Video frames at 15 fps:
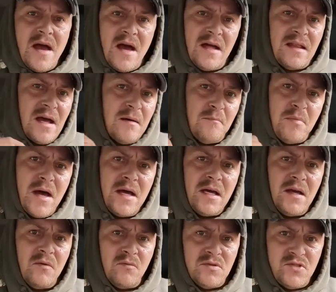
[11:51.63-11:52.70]
And that
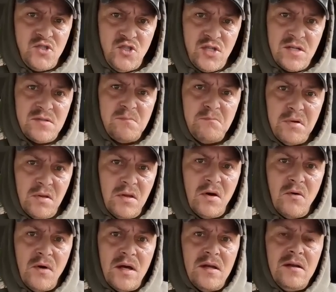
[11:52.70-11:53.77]
banging was just
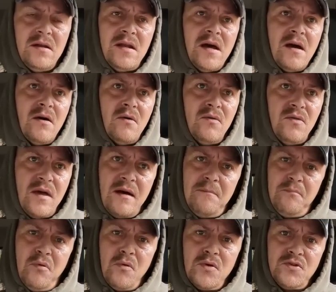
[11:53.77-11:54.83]
below it. Now,
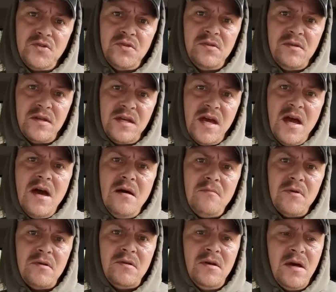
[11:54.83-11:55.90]
that portion of the
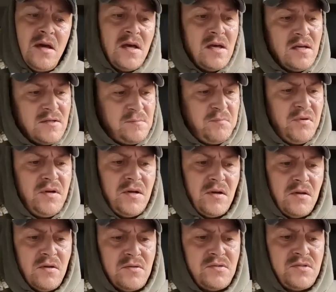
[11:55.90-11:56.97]
cabin is pretty
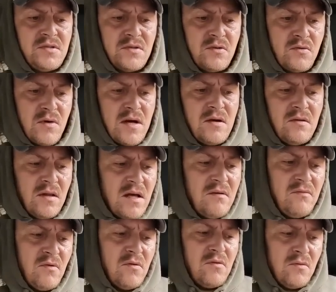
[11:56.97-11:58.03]
close to ground
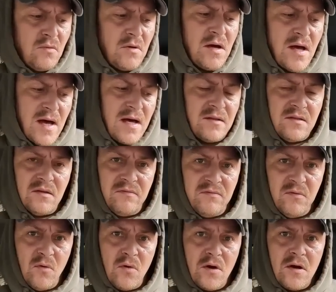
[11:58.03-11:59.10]
level at the
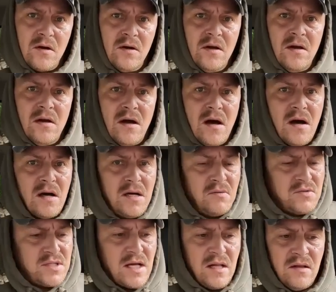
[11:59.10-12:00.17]
floor. Uh, it
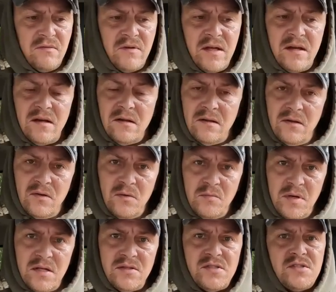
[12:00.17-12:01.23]
was elevated a little
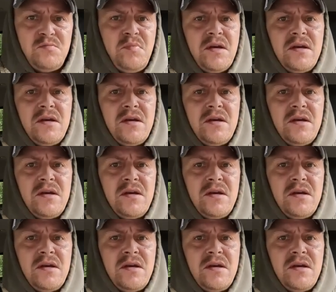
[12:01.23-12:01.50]
bit just